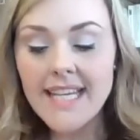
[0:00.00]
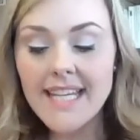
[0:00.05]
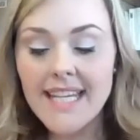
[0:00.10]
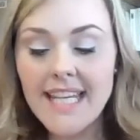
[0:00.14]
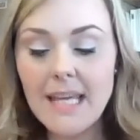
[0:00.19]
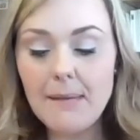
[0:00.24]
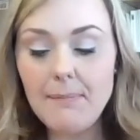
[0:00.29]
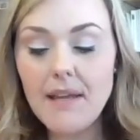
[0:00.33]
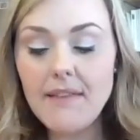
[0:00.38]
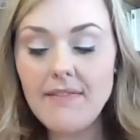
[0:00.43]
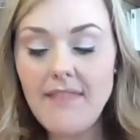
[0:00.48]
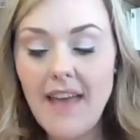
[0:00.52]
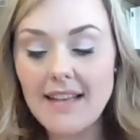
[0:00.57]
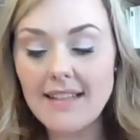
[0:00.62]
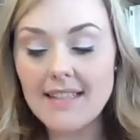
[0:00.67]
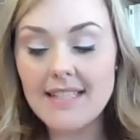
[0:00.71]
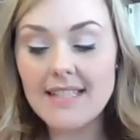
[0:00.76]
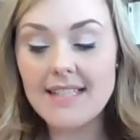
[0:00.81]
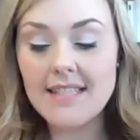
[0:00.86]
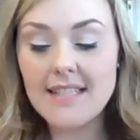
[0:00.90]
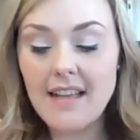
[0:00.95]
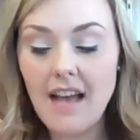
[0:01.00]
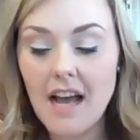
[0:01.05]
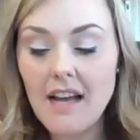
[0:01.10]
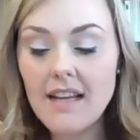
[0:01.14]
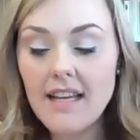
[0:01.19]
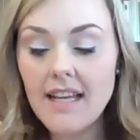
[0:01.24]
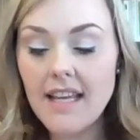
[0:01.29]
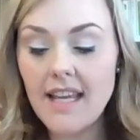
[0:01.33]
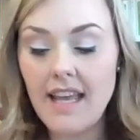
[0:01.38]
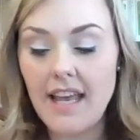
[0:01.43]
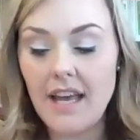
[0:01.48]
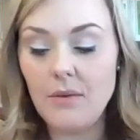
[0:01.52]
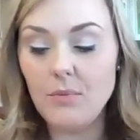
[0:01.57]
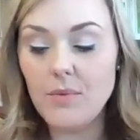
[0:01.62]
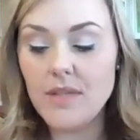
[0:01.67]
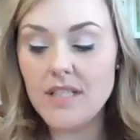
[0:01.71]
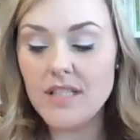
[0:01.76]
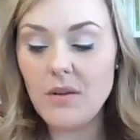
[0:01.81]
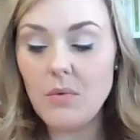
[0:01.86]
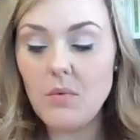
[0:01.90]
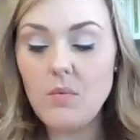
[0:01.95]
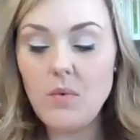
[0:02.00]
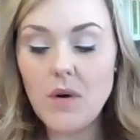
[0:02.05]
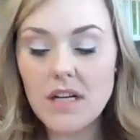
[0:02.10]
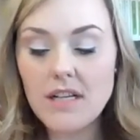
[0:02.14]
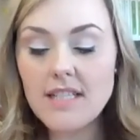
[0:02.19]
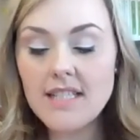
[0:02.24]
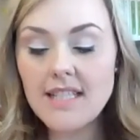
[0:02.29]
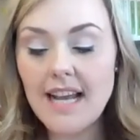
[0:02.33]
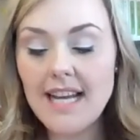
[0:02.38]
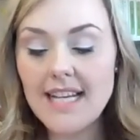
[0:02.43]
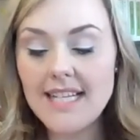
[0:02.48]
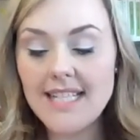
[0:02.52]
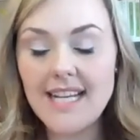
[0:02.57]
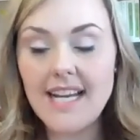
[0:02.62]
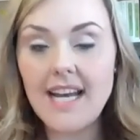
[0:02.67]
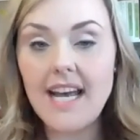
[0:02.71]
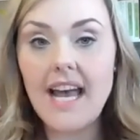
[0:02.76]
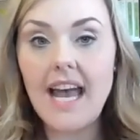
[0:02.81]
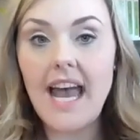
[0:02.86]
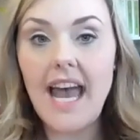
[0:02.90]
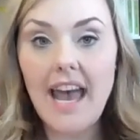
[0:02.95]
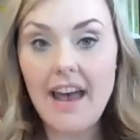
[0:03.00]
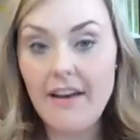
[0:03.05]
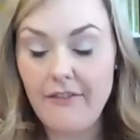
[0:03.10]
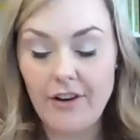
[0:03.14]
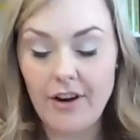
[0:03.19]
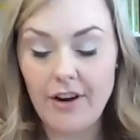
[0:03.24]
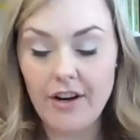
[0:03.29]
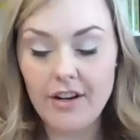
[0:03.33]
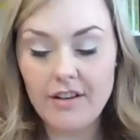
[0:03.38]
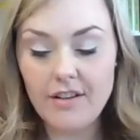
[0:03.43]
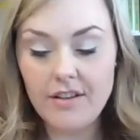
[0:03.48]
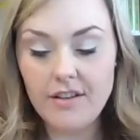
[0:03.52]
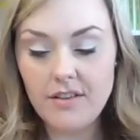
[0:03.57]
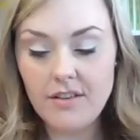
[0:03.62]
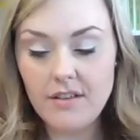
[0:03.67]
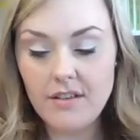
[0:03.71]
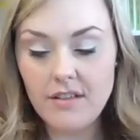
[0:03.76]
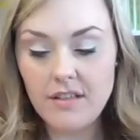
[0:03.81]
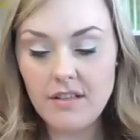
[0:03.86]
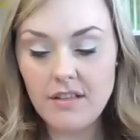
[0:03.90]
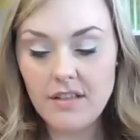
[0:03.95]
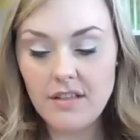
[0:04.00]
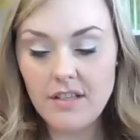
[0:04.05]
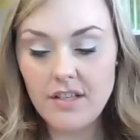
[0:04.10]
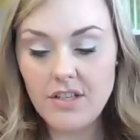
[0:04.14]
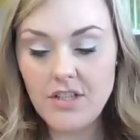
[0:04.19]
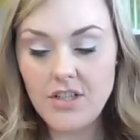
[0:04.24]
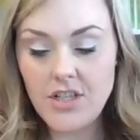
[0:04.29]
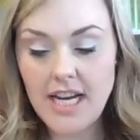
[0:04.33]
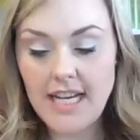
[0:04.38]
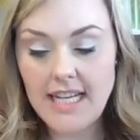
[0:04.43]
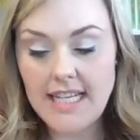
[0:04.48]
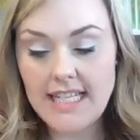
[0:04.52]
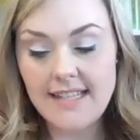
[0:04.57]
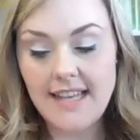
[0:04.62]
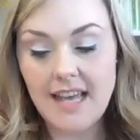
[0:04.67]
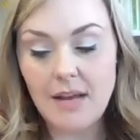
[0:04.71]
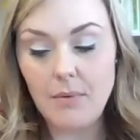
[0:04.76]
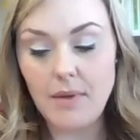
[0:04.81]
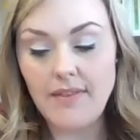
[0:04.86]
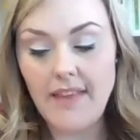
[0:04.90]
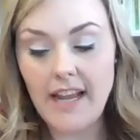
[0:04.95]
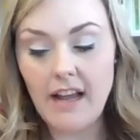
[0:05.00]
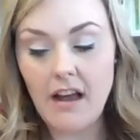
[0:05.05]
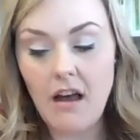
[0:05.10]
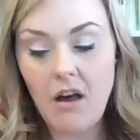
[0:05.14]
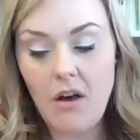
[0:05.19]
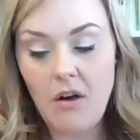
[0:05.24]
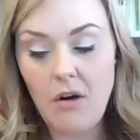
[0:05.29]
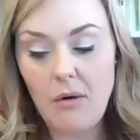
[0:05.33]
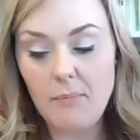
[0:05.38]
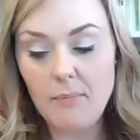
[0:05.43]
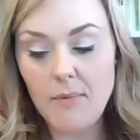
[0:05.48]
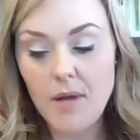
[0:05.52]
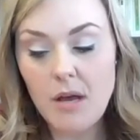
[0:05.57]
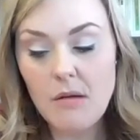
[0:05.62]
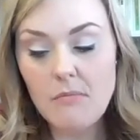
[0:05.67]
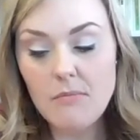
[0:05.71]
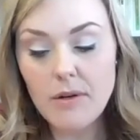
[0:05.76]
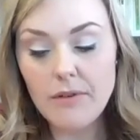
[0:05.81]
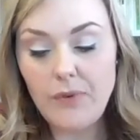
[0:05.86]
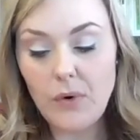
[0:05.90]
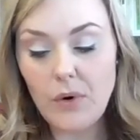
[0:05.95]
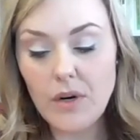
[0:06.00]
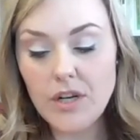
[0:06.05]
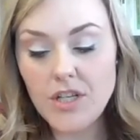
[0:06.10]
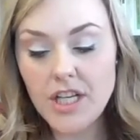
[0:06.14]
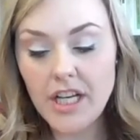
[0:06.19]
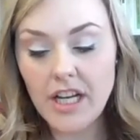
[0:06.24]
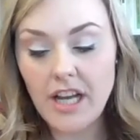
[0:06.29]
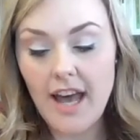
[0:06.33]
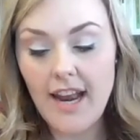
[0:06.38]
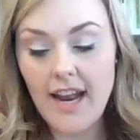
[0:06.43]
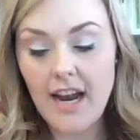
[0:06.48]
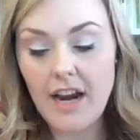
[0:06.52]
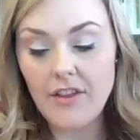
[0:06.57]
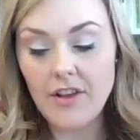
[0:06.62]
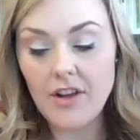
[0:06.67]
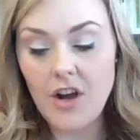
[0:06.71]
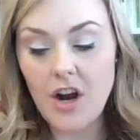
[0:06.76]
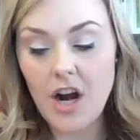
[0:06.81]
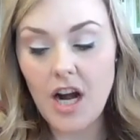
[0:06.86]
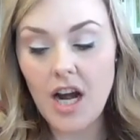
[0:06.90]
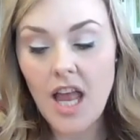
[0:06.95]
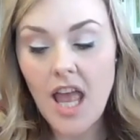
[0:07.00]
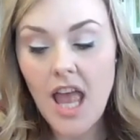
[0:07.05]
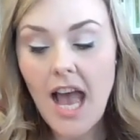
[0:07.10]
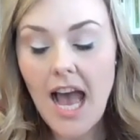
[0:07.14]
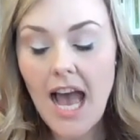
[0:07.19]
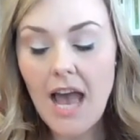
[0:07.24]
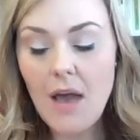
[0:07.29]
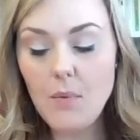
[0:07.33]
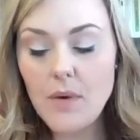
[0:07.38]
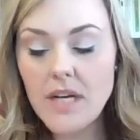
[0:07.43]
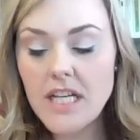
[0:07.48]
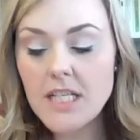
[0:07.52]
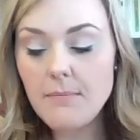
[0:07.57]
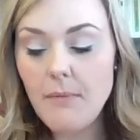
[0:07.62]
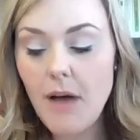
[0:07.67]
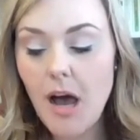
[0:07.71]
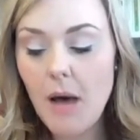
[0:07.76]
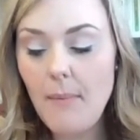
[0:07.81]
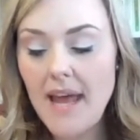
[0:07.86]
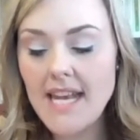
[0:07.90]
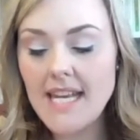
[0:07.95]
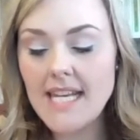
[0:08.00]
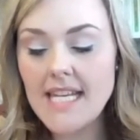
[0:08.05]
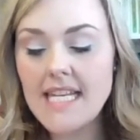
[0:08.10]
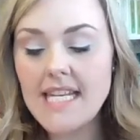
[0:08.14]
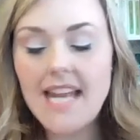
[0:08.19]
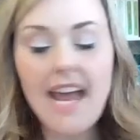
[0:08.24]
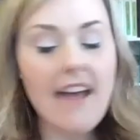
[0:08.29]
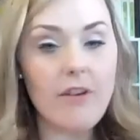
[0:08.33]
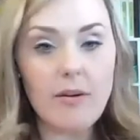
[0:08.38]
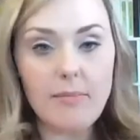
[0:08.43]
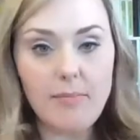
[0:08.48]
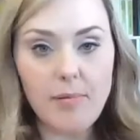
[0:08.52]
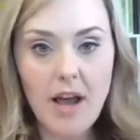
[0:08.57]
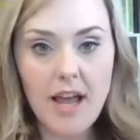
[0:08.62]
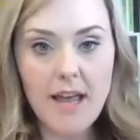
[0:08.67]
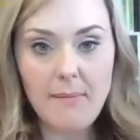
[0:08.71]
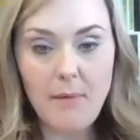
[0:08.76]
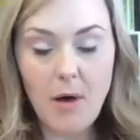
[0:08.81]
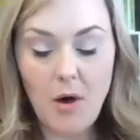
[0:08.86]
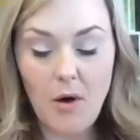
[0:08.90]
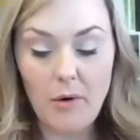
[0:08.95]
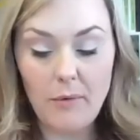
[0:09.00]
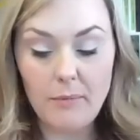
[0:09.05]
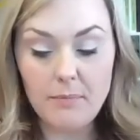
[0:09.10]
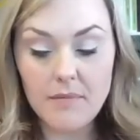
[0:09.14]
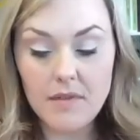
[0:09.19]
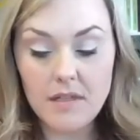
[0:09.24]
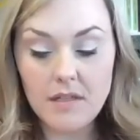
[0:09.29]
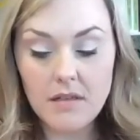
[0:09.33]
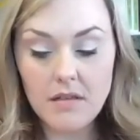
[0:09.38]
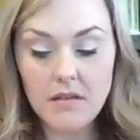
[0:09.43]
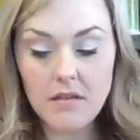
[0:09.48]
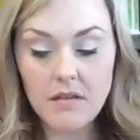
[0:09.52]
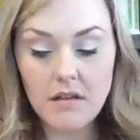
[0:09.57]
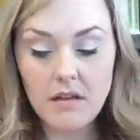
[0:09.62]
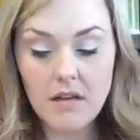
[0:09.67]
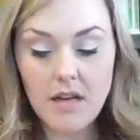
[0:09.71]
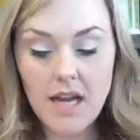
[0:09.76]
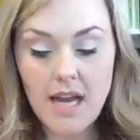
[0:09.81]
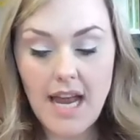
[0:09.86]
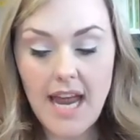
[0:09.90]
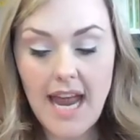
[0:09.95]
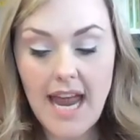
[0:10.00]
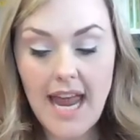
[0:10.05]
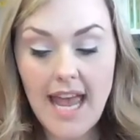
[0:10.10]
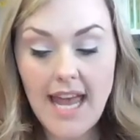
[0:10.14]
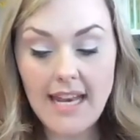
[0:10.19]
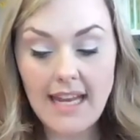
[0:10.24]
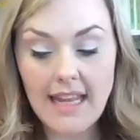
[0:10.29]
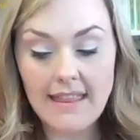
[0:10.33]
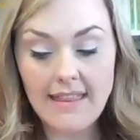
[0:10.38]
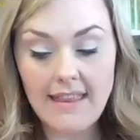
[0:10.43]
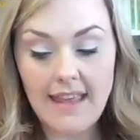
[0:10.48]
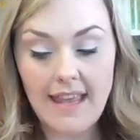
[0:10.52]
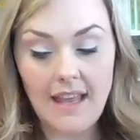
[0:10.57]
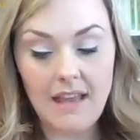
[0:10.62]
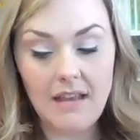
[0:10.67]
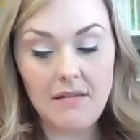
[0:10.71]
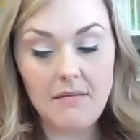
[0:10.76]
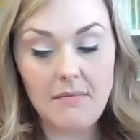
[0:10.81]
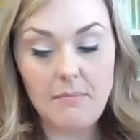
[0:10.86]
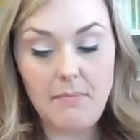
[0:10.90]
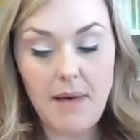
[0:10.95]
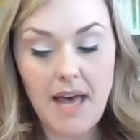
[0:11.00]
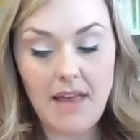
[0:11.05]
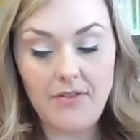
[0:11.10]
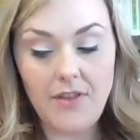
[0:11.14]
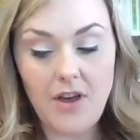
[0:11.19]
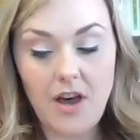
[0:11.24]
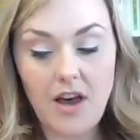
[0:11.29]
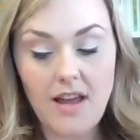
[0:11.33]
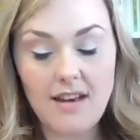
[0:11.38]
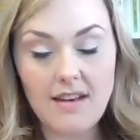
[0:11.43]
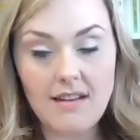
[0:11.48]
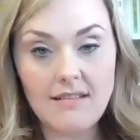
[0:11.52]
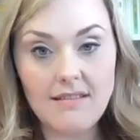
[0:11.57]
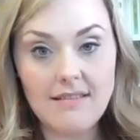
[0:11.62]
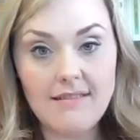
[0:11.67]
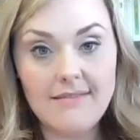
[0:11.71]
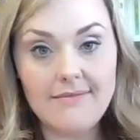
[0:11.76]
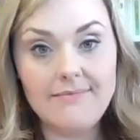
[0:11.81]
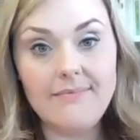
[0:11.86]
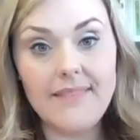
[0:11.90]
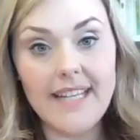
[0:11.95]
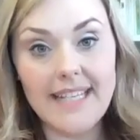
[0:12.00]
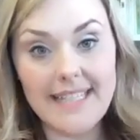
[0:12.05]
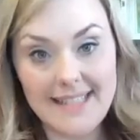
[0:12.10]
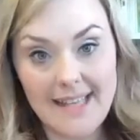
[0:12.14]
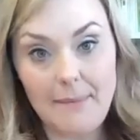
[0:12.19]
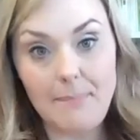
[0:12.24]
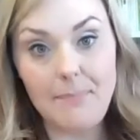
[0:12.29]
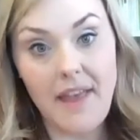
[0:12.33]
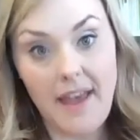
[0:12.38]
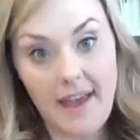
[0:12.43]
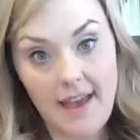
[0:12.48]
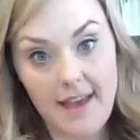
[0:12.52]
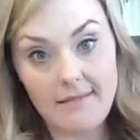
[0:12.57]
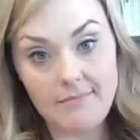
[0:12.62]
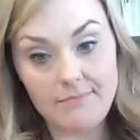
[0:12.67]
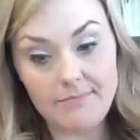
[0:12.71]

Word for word: Keeping that skunk kit was the worst idea ever, Janie said when they got home before she got out of the car. I wish mom had never brought him home. Anything, Bat thought, except that.